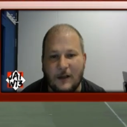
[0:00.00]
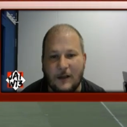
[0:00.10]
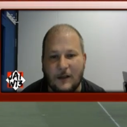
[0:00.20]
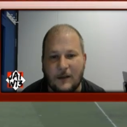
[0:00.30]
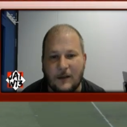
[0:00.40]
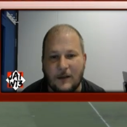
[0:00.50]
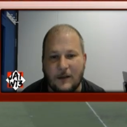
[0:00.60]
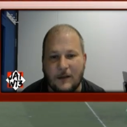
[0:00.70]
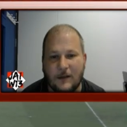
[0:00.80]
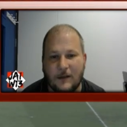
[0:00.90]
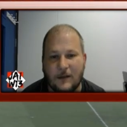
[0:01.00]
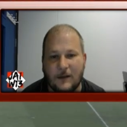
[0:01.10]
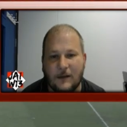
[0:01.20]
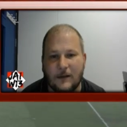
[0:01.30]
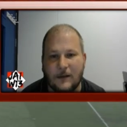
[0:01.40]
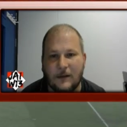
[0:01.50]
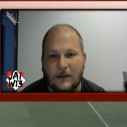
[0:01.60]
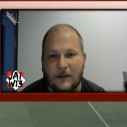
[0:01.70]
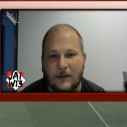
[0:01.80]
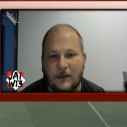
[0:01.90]

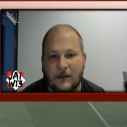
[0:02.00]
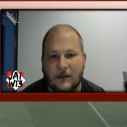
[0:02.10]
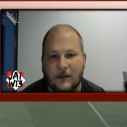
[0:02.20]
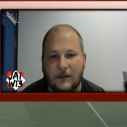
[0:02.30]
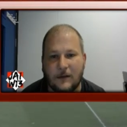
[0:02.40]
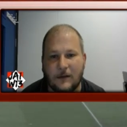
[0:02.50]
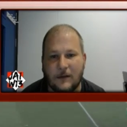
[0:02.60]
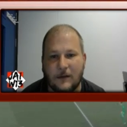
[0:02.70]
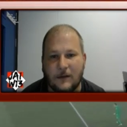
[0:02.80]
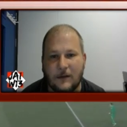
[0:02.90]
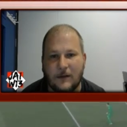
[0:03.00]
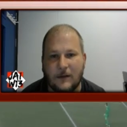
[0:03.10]
Nothing is said.